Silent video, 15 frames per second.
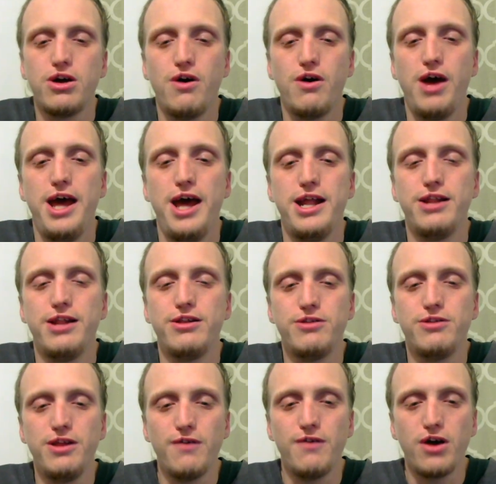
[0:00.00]
ahead and
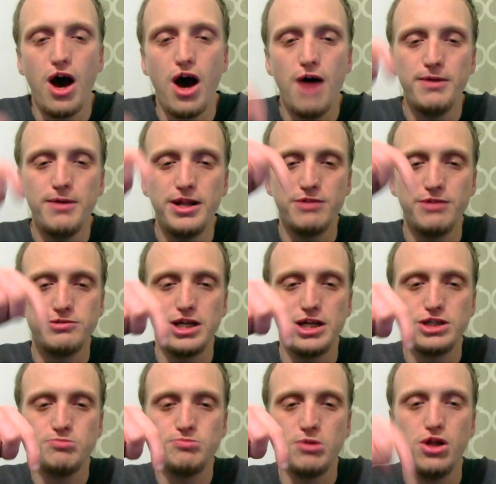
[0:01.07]
leave a comment in the
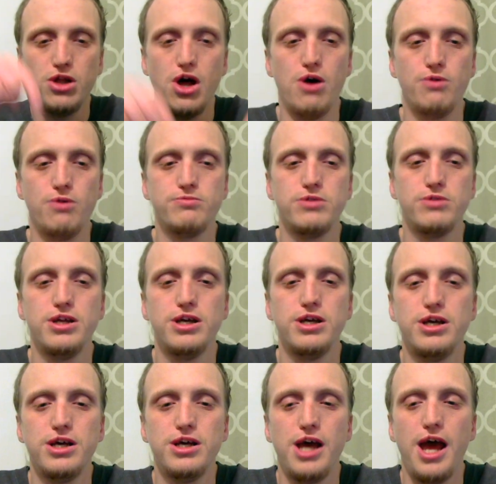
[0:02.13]
section below,
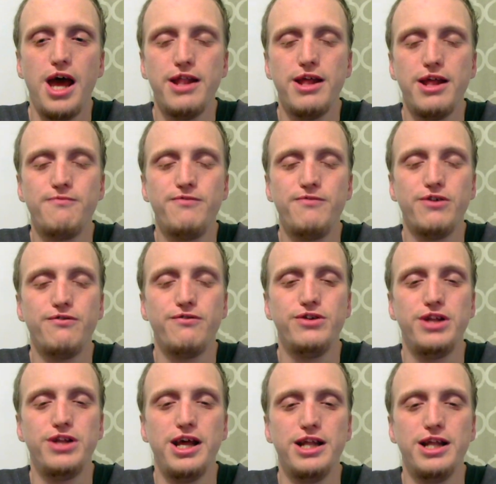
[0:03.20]
and then feel
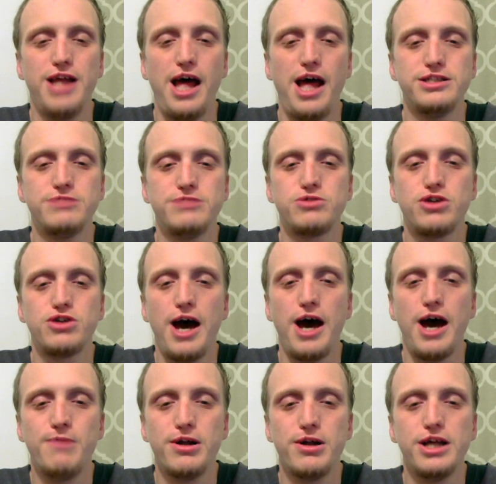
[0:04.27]
free to hit that
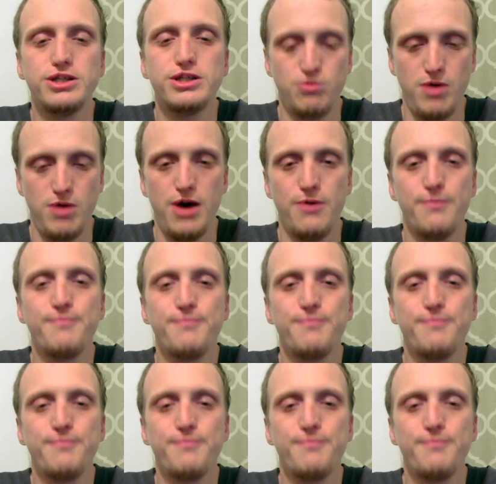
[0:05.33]
subscribe button as well.